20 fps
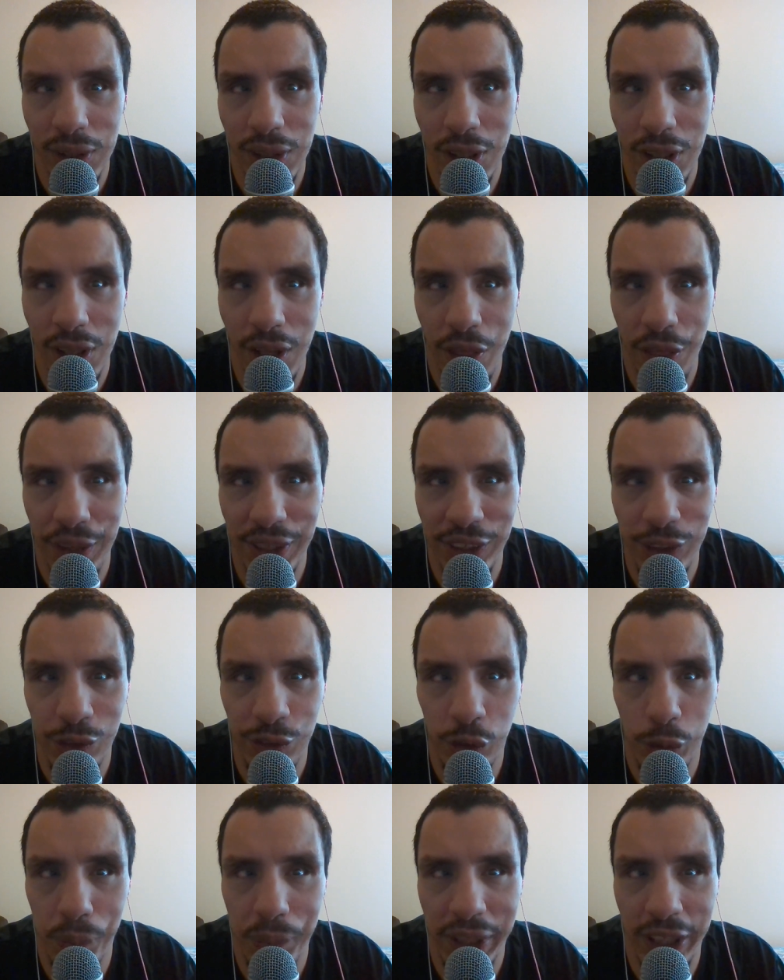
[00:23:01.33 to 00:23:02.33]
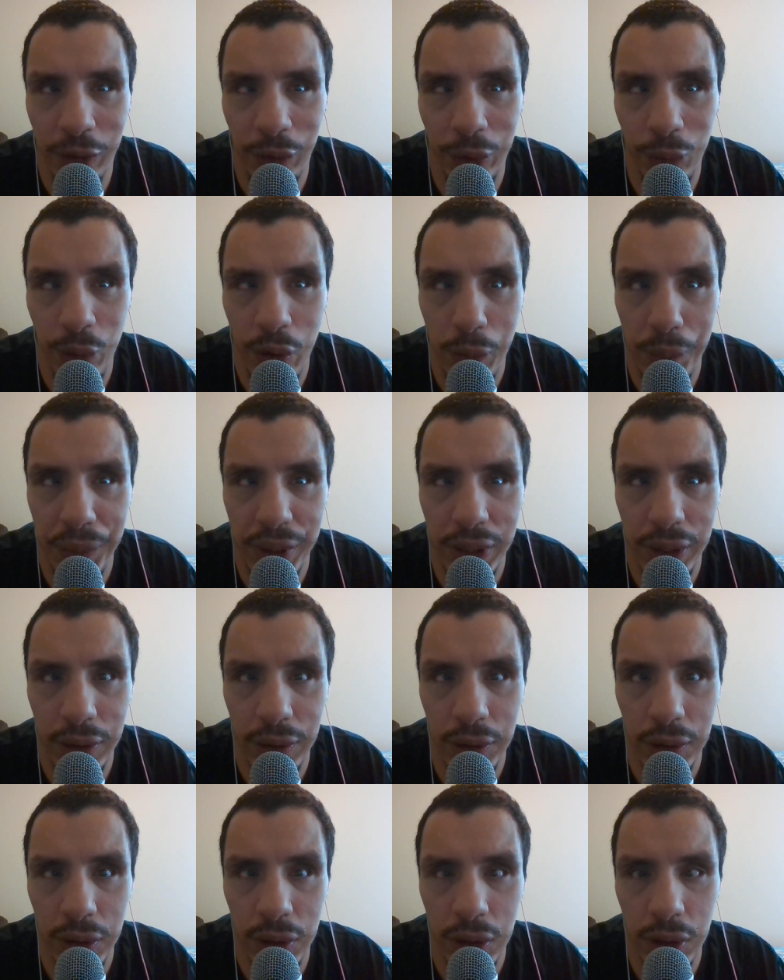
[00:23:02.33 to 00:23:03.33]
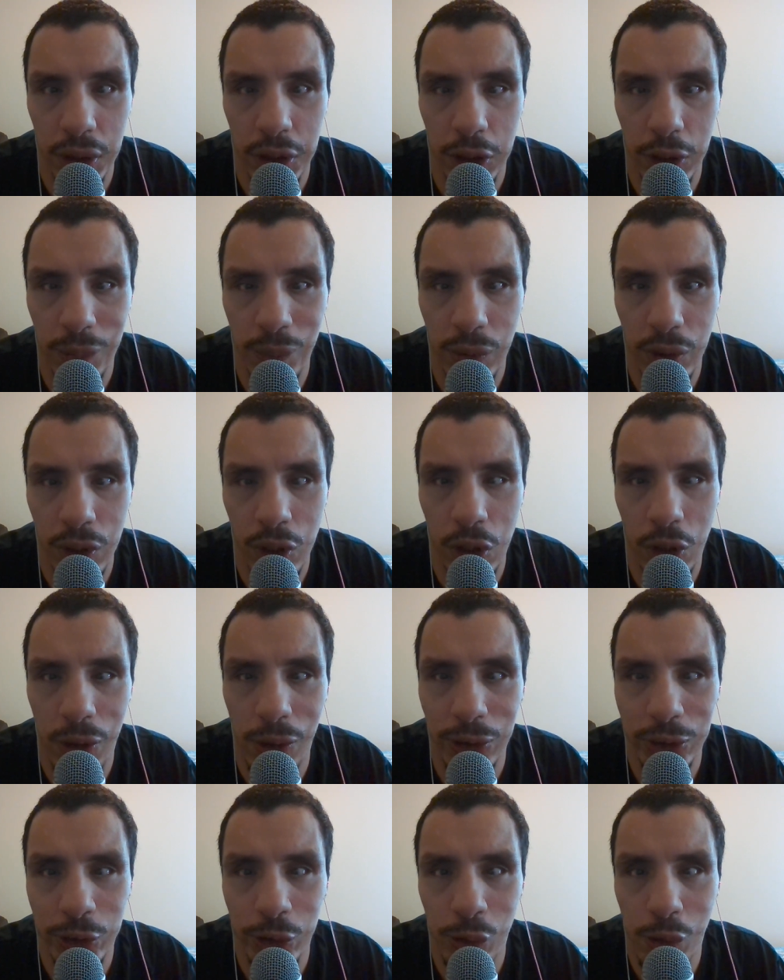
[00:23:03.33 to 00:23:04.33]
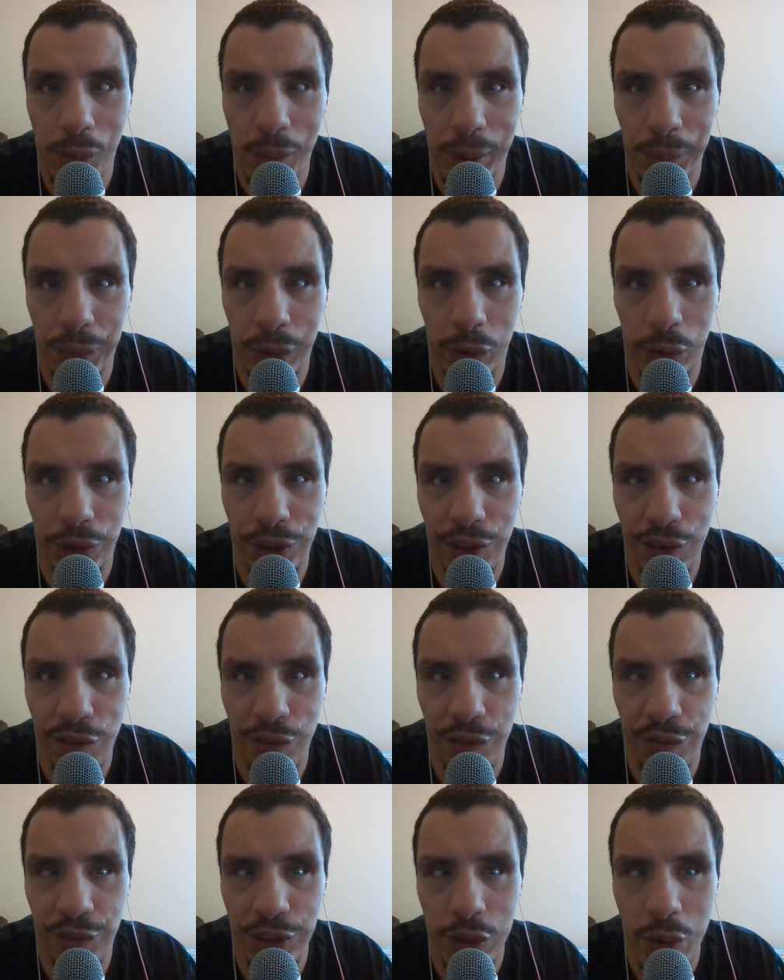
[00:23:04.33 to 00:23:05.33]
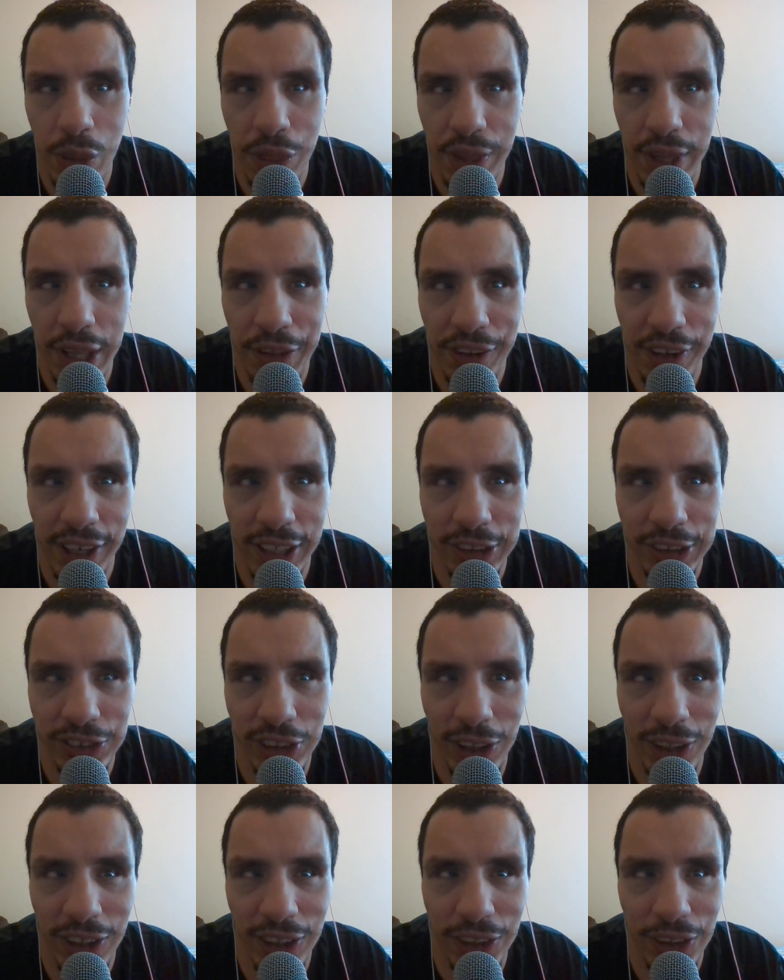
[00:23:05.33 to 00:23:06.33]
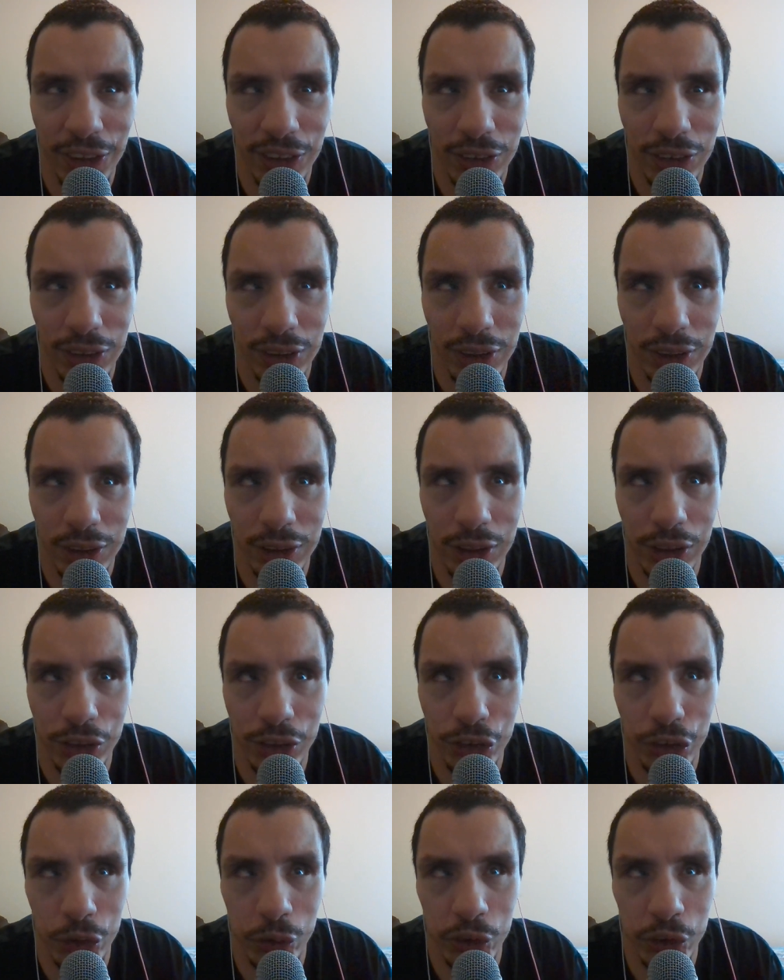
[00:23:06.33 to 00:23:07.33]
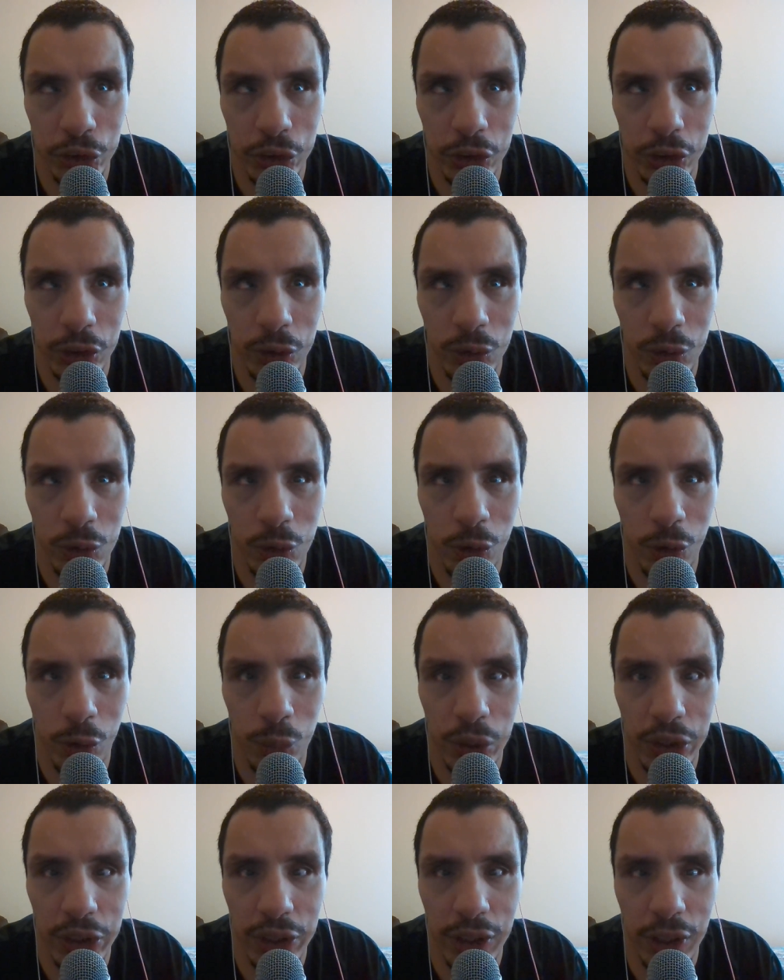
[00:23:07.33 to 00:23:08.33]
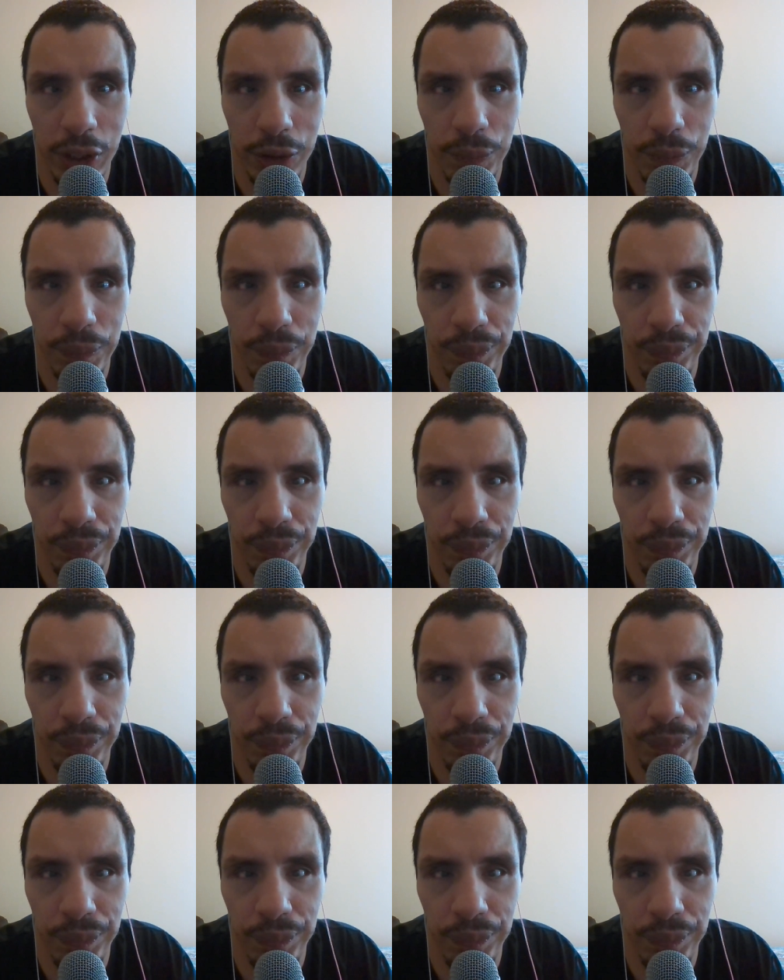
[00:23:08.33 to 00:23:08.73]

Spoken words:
thank you for bearing with me. Also remember, if you think that I talk too slow or whatnot,